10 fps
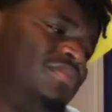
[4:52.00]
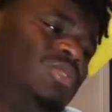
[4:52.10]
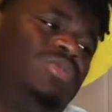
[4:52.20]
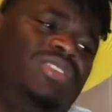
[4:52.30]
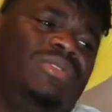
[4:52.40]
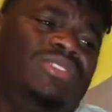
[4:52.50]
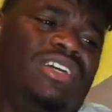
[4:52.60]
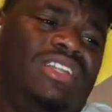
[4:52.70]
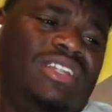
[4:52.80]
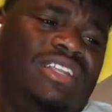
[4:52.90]
Who told
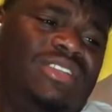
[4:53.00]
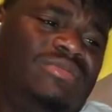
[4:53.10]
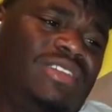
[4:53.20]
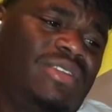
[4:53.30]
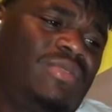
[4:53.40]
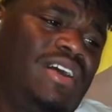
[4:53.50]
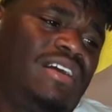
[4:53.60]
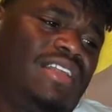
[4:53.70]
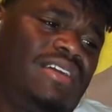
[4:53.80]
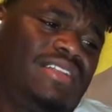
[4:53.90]
y'all to let them like
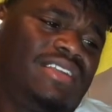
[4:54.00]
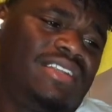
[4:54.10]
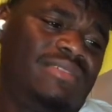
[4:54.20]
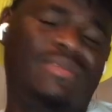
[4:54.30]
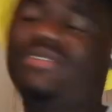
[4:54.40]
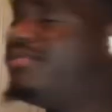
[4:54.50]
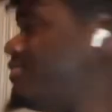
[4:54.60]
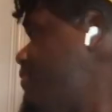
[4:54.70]
wild out like that, bro?